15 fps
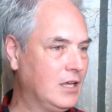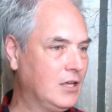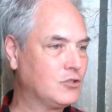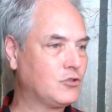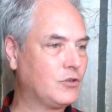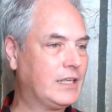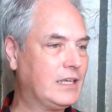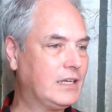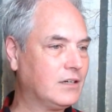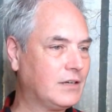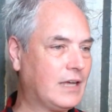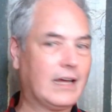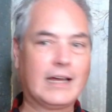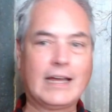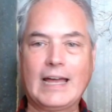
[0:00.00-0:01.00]
So
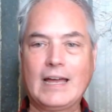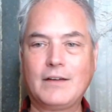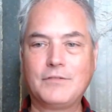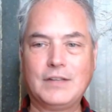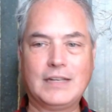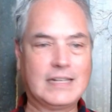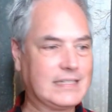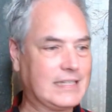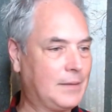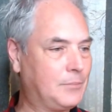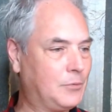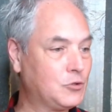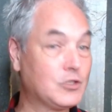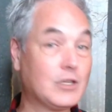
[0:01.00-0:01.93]
here I have an example.